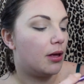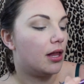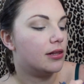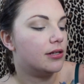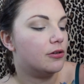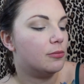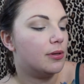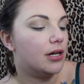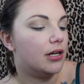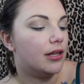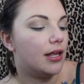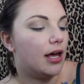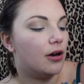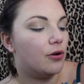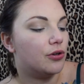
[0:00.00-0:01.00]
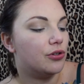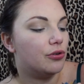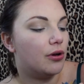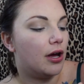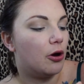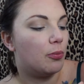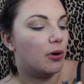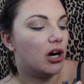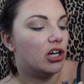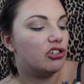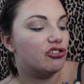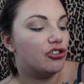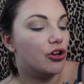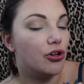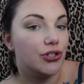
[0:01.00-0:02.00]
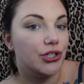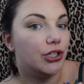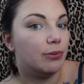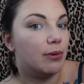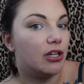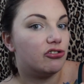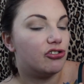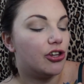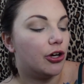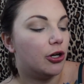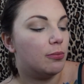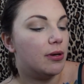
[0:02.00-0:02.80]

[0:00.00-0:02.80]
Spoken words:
a little bit of that onto our brush, not too much though,